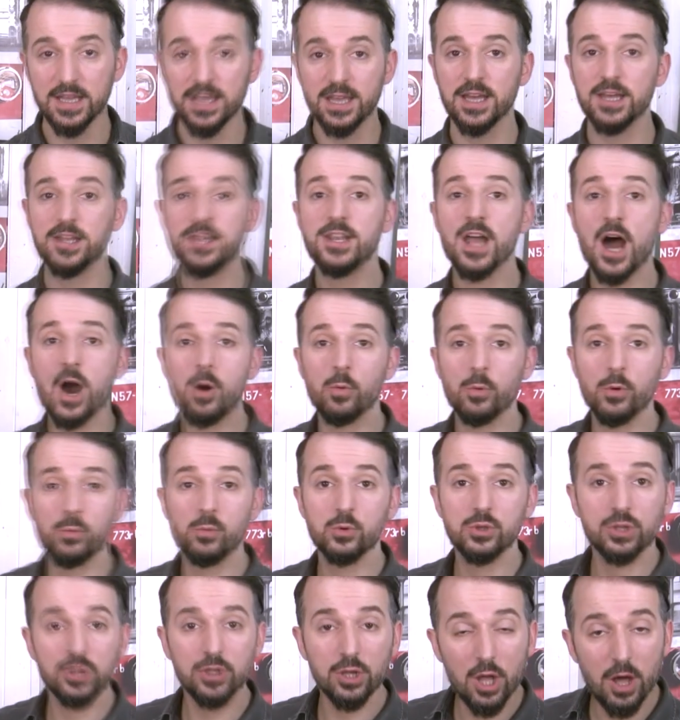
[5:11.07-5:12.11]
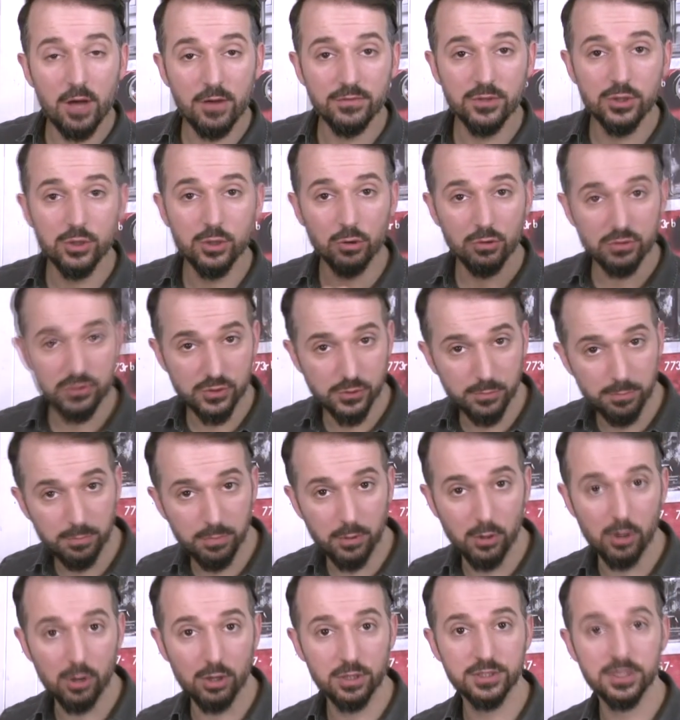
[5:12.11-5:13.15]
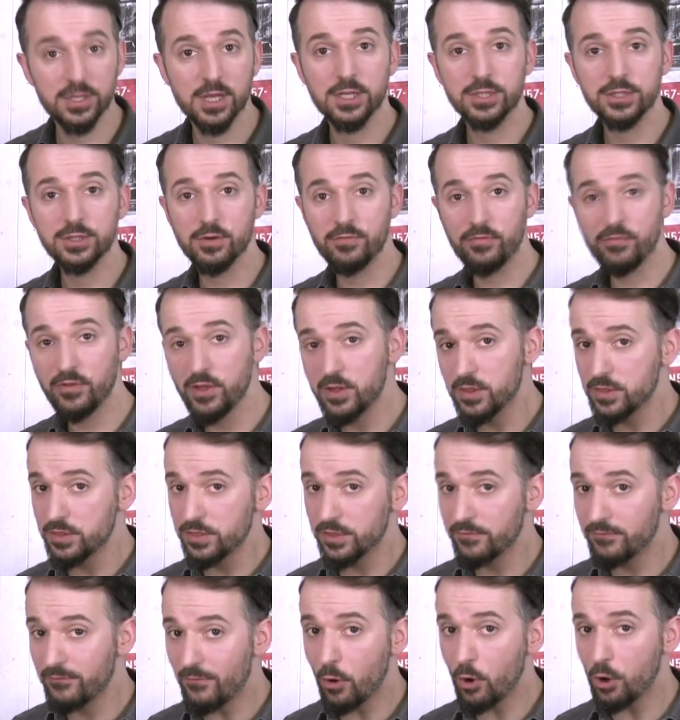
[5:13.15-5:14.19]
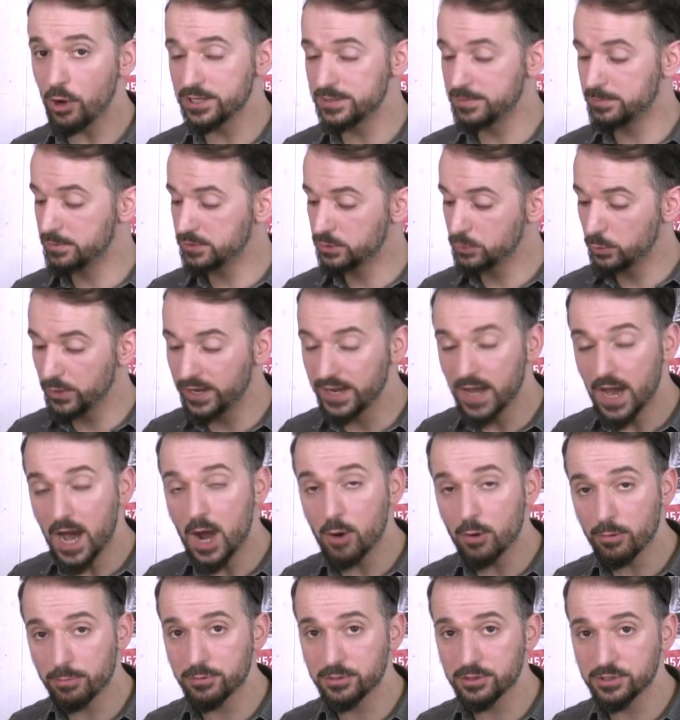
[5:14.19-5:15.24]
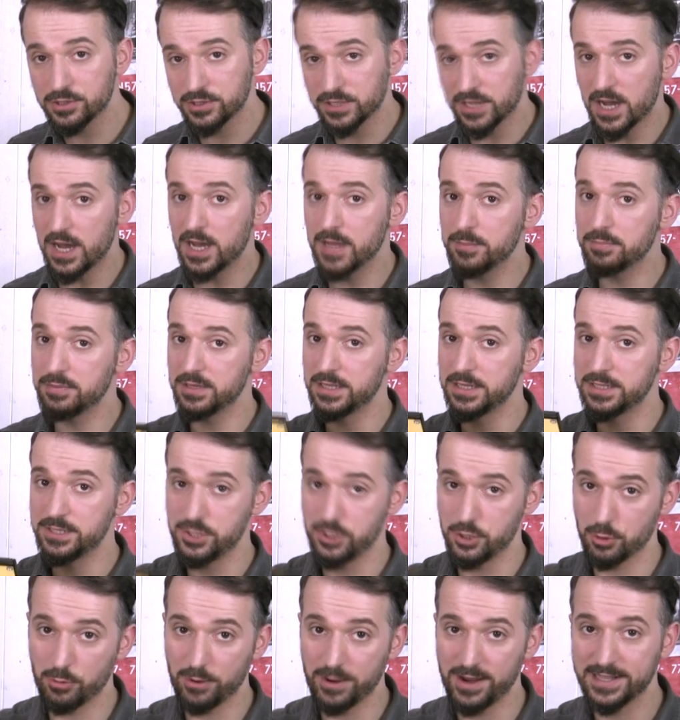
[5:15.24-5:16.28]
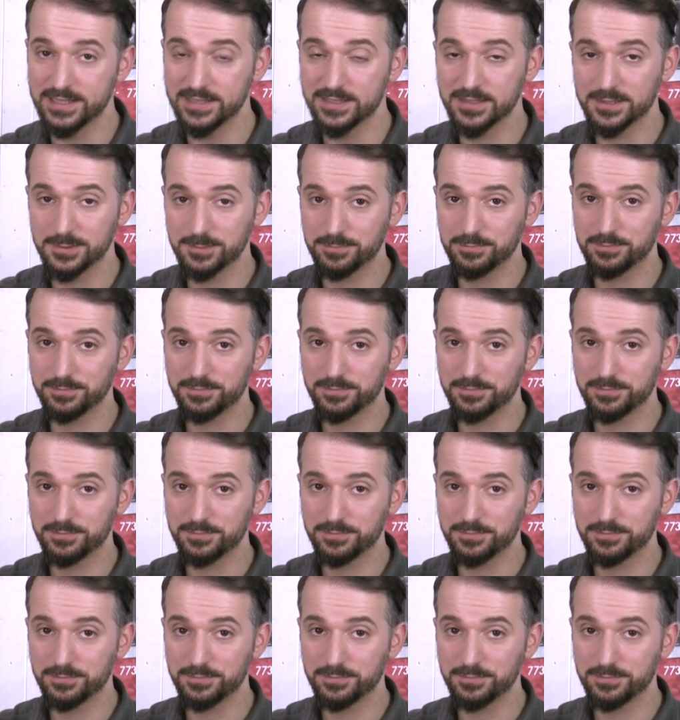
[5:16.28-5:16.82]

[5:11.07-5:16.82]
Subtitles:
and now we would love your support to fill the void between our prototype and your hands.